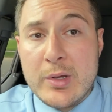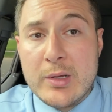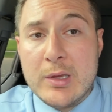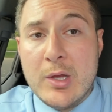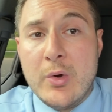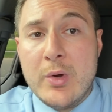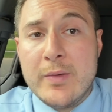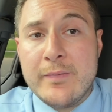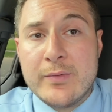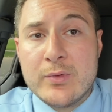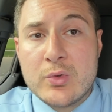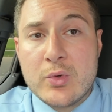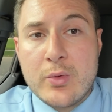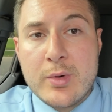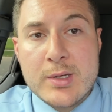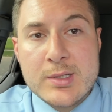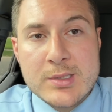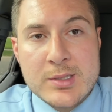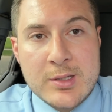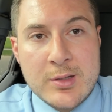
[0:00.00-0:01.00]
low
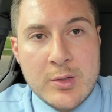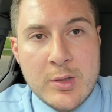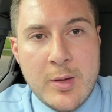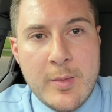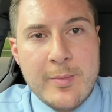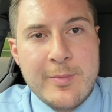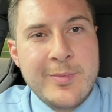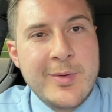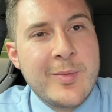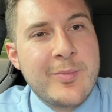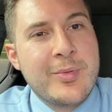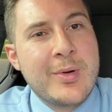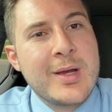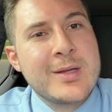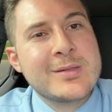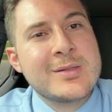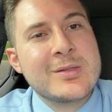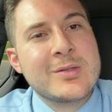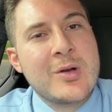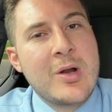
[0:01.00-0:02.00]
inventory still, but
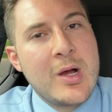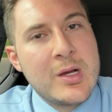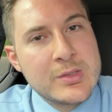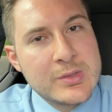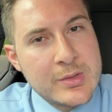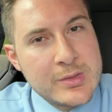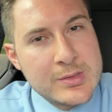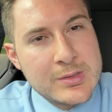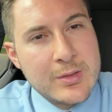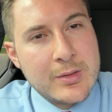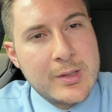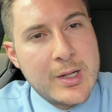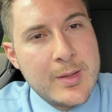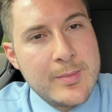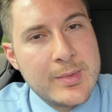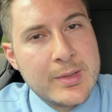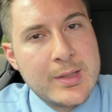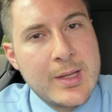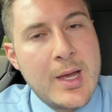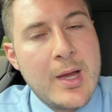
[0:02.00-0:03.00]
prices are also still
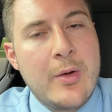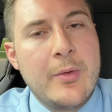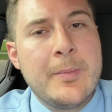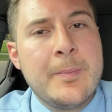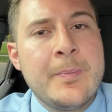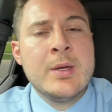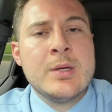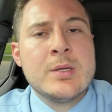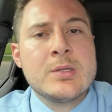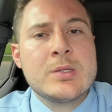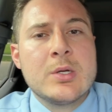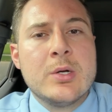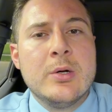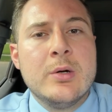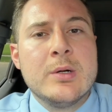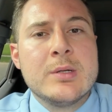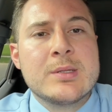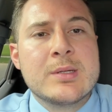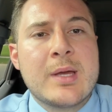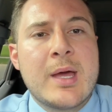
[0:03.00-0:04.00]
coming down.
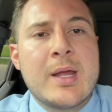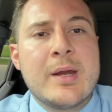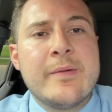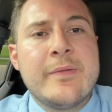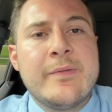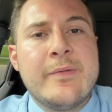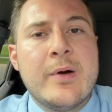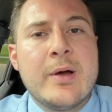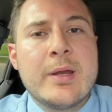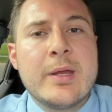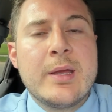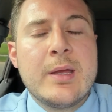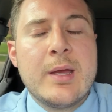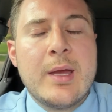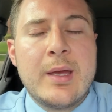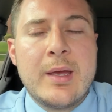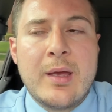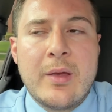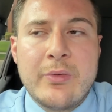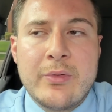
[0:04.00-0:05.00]
So it's kind of funny.
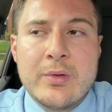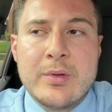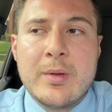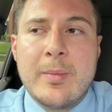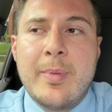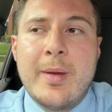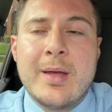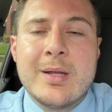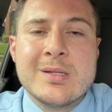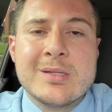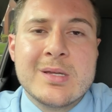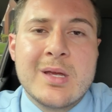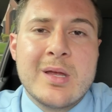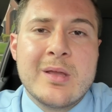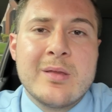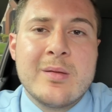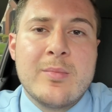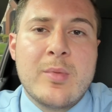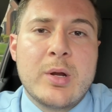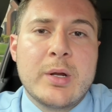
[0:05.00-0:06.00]
I guess it depends
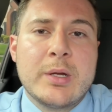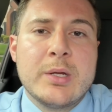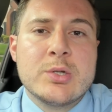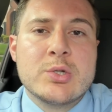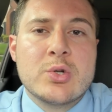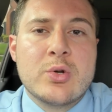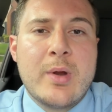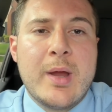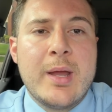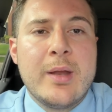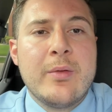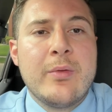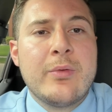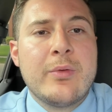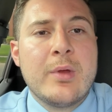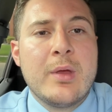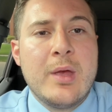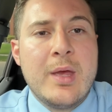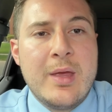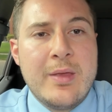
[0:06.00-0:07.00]
on the market
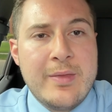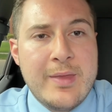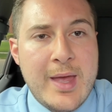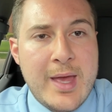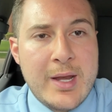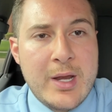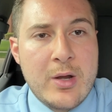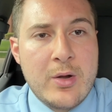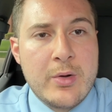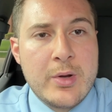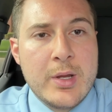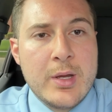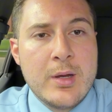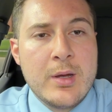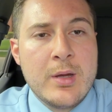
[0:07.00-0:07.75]
trends in that area,